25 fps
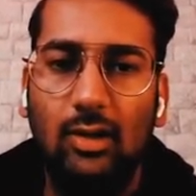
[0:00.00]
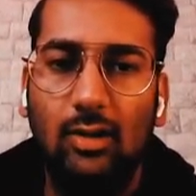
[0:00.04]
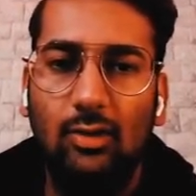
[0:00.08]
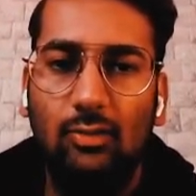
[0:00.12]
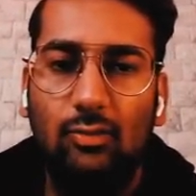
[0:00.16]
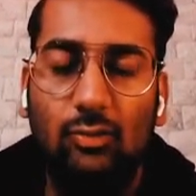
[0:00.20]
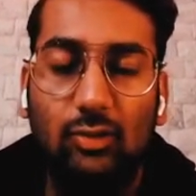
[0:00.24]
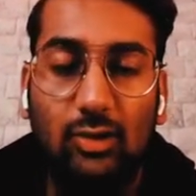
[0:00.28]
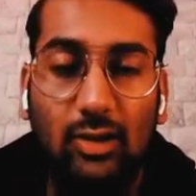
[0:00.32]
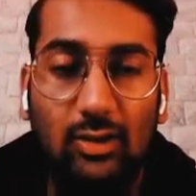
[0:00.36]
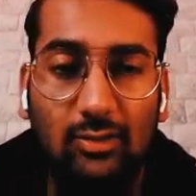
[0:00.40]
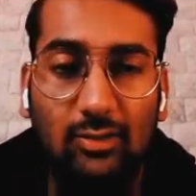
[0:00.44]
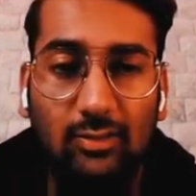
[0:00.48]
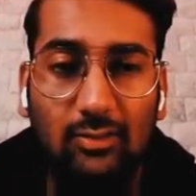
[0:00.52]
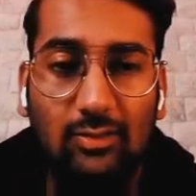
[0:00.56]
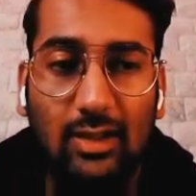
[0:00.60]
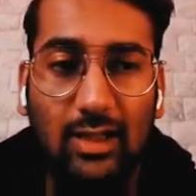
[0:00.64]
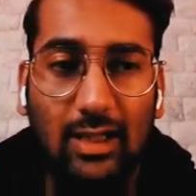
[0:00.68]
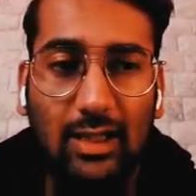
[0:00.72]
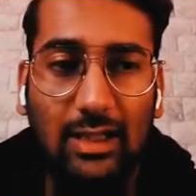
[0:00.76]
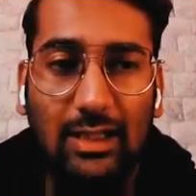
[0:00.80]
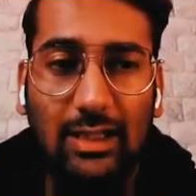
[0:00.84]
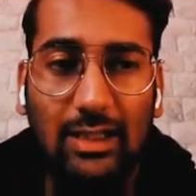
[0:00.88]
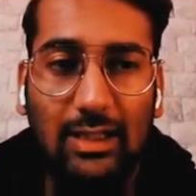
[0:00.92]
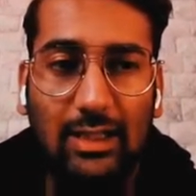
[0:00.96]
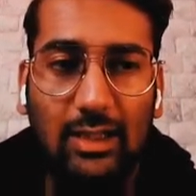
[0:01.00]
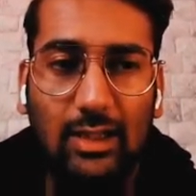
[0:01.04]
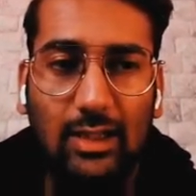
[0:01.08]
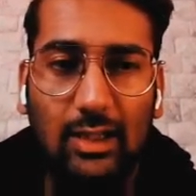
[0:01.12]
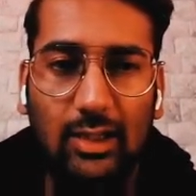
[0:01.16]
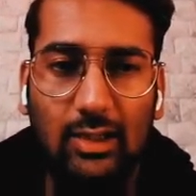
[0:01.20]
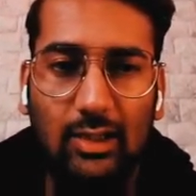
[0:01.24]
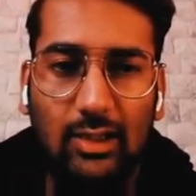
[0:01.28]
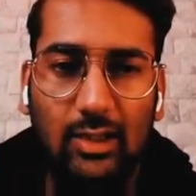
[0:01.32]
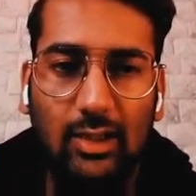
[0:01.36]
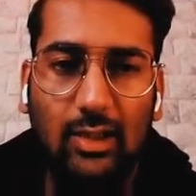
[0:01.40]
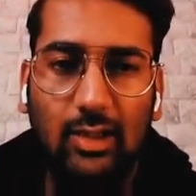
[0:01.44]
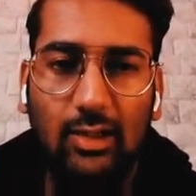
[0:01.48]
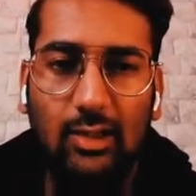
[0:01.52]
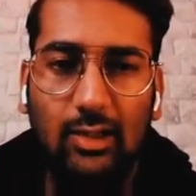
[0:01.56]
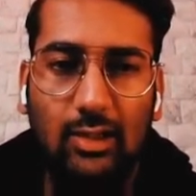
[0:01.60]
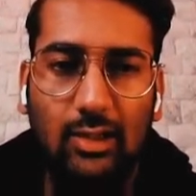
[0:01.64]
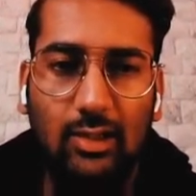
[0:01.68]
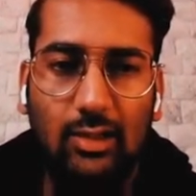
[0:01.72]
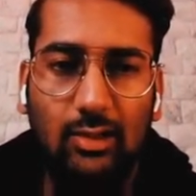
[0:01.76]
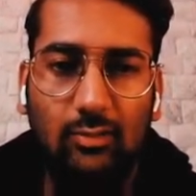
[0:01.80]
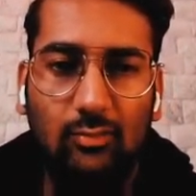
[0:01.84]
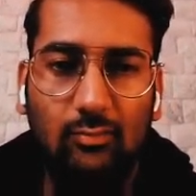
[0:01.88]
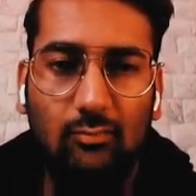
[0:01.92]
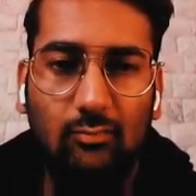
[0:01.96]
So this is the area.
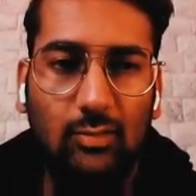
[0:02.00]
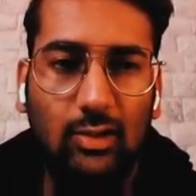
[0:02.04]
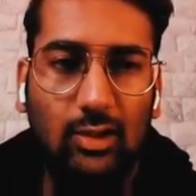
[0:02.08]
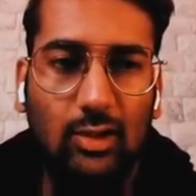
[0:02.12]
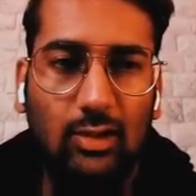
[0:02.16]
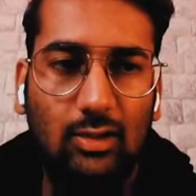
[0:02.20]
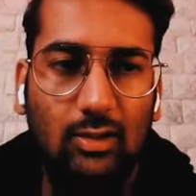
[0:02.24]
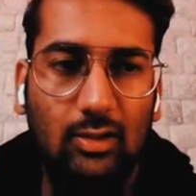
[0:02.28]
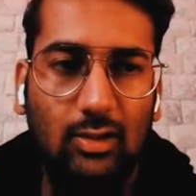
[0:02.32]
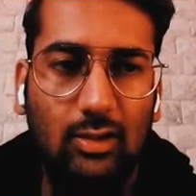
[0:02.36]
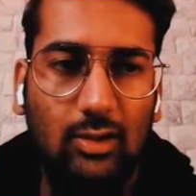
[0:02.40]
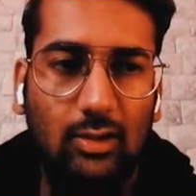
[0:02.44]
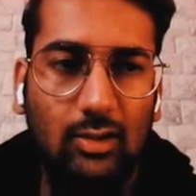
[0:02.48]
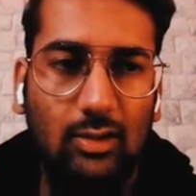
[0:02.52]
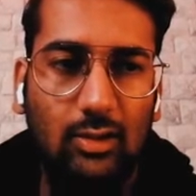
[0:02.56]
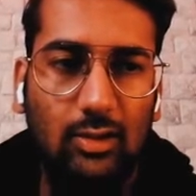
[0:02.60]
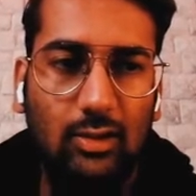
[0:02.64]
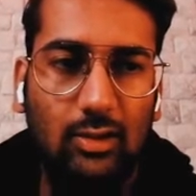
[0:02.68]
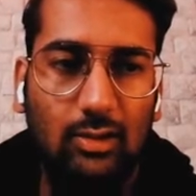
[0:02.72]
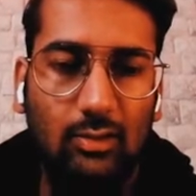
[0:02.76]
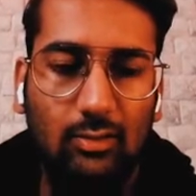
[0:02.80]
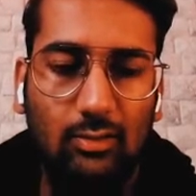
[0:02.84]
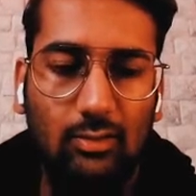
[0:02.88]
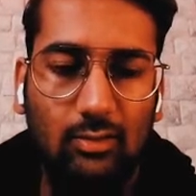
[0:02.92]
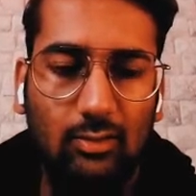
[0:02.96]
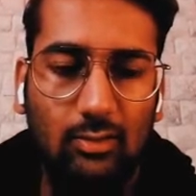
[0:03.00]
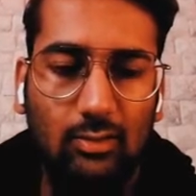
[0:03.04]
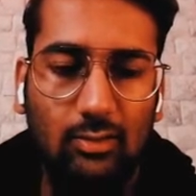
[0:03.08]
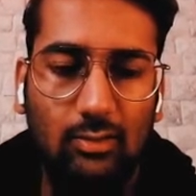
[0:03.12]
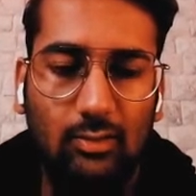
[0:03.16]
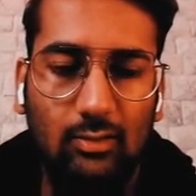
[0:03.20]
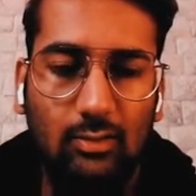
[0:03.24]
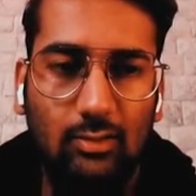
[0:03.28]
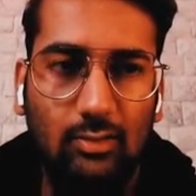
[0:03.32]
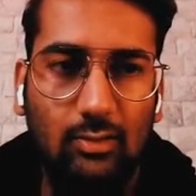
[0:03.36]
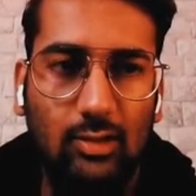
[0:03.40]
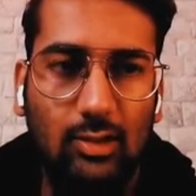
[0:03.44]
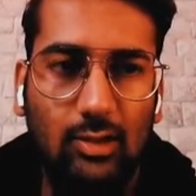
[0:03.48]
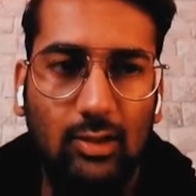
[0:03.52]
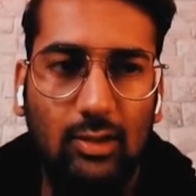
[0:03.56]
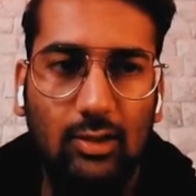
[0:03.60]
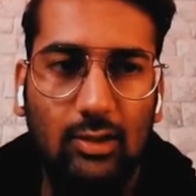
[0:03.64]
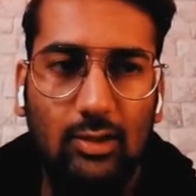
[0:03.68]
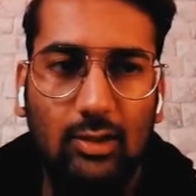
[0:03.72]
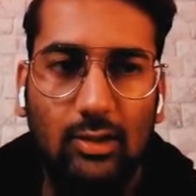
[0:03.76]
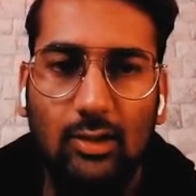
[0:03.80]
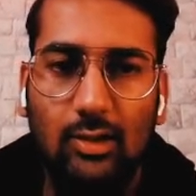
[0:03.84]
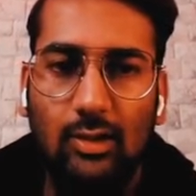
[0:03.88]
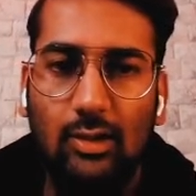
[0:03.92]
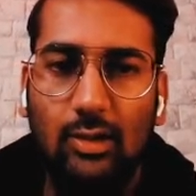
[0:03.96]
Let me write here
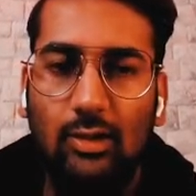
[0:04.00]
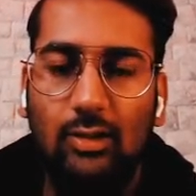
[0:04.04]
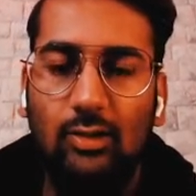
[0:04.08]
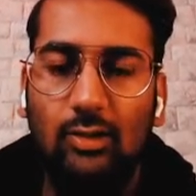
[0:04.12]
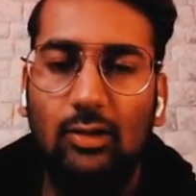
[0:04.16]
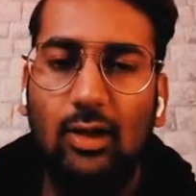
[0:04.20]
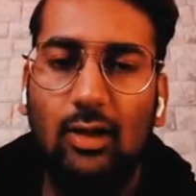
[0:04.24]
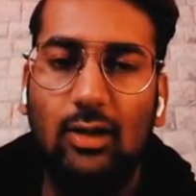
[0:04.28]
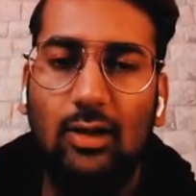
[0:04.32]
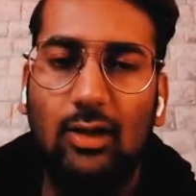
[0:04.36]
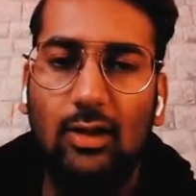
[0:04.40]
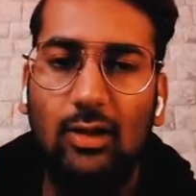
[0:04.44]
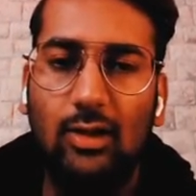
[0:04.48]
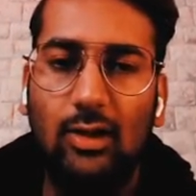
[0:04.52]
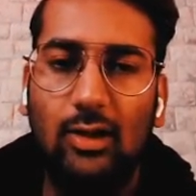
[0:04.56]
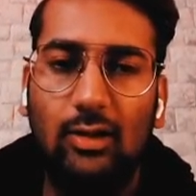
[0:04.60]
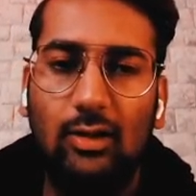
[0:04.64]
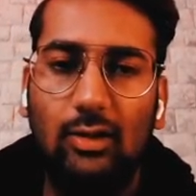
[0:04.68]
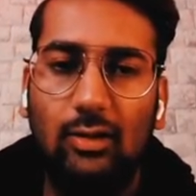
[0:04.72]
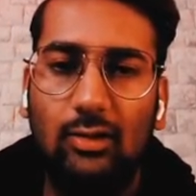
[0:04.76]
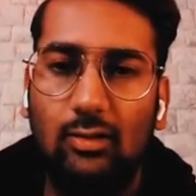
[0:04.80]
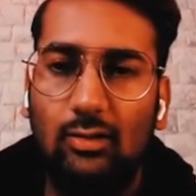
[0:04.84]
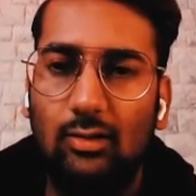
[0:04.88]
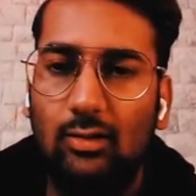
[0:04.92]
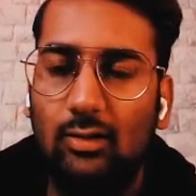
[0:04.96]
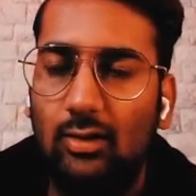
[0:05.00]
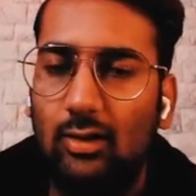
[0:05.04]
the current